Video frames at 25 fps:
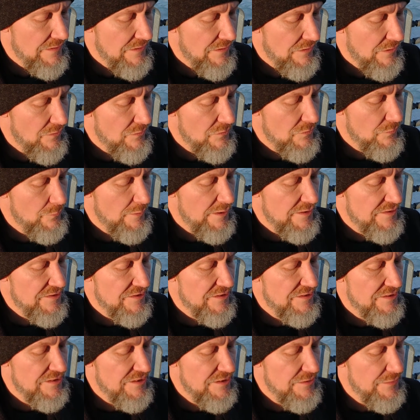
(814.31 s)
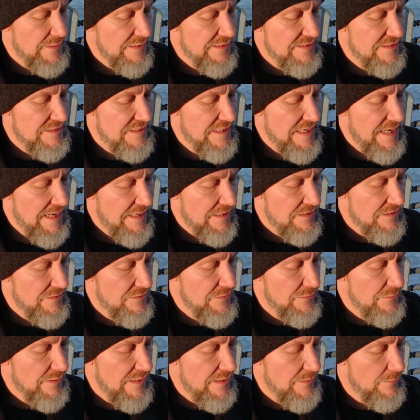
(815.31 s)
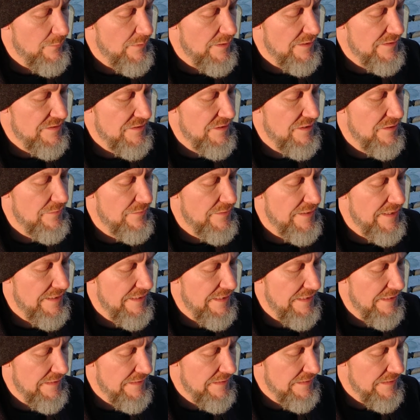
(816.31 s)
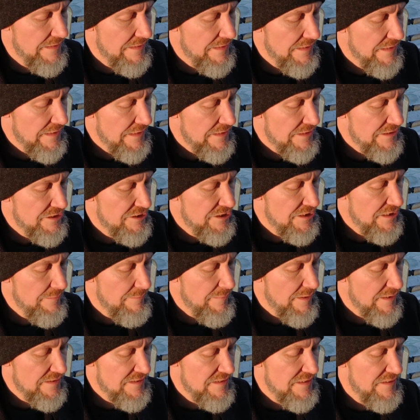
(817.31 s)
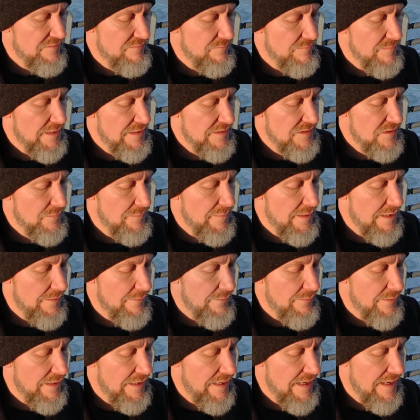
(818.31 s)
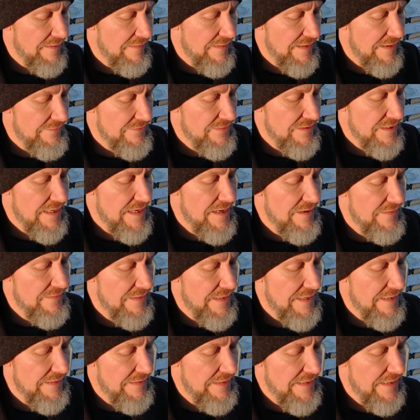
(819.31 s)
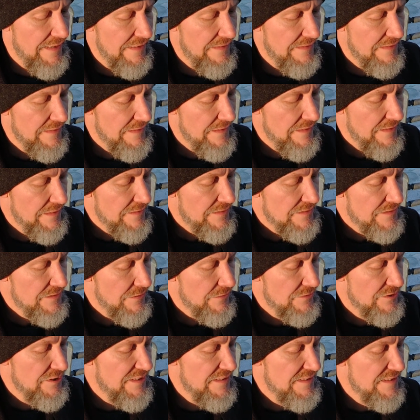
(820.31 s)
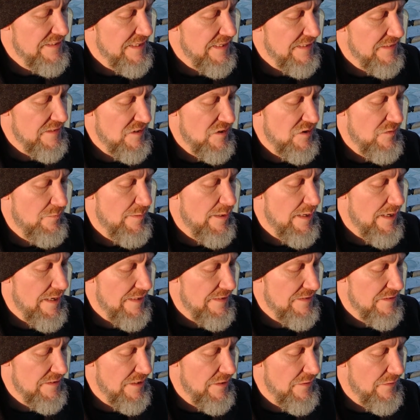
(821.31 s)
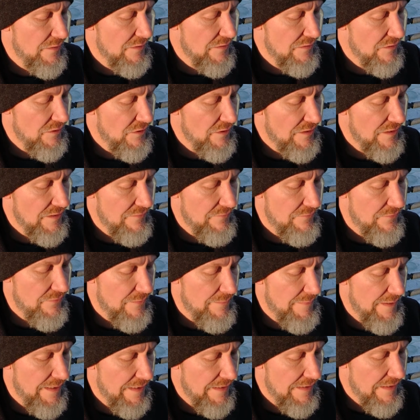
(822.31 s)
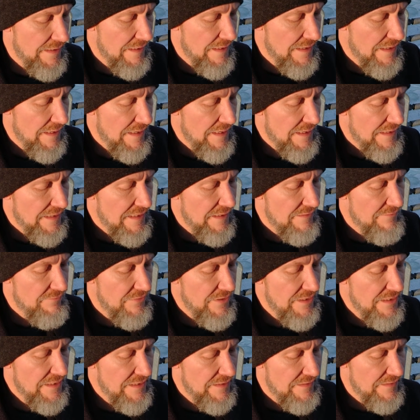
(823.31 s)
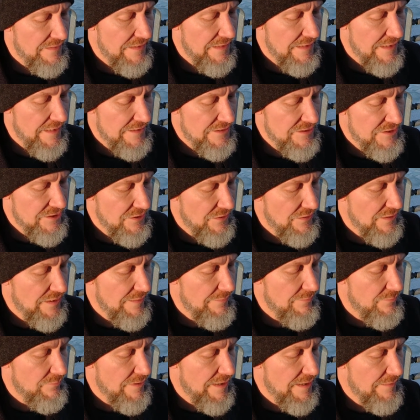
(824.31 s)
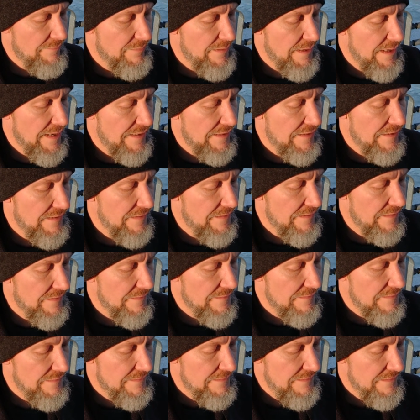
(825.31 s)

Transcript: the cloaked wizard knew exactly who I was already. She must have missed me when I left town that night, so she sent spies out looking for me. Conveniently, I showed up right back here.